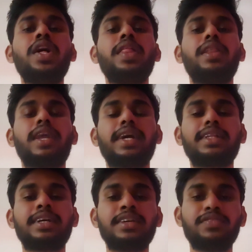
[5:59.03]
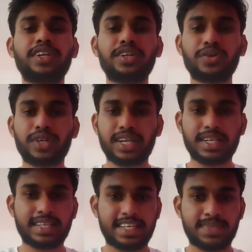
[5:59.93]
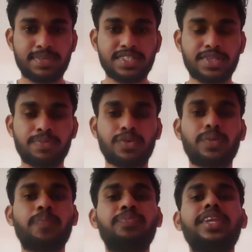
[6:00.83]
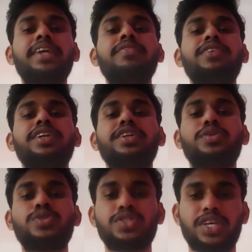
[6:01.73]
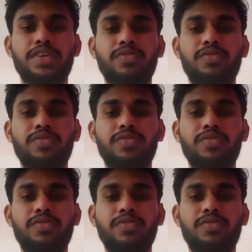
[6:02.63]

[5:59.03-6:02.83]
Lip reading: Like that we need to create the expense report. Then we need to save.